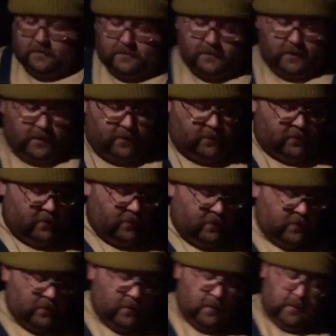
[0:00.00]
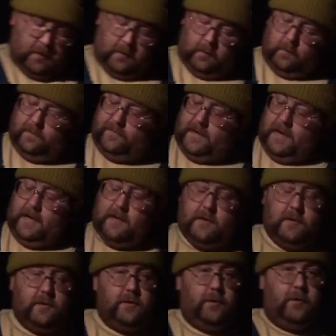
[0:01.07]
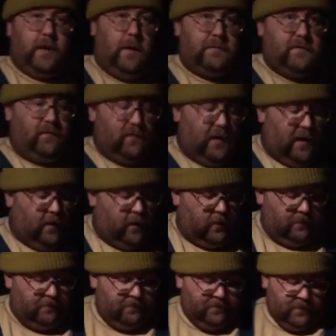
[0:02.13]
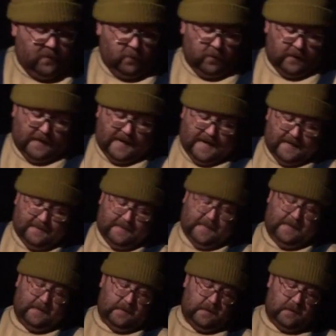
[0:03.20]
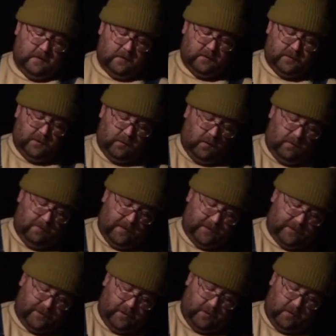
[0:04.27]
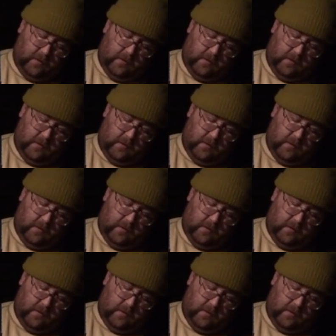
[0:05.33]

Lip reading: So, we've got 2 cups of flour. We're going to add that to our mixture